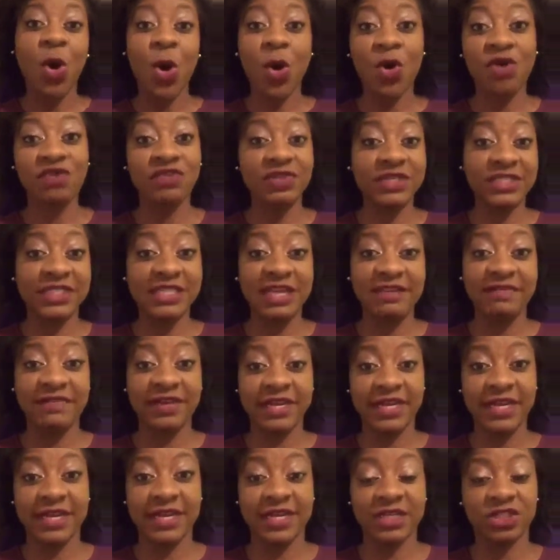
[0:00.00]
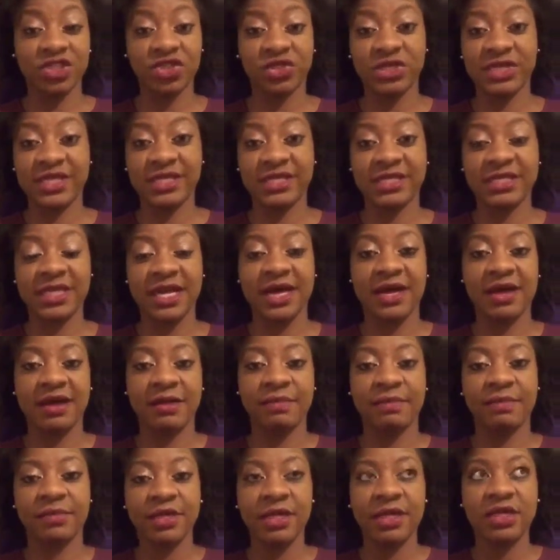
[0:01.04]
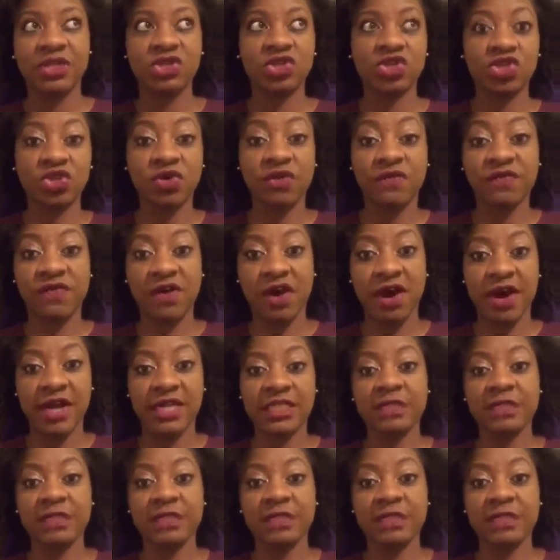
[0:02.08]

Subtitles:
over 70 countries so far.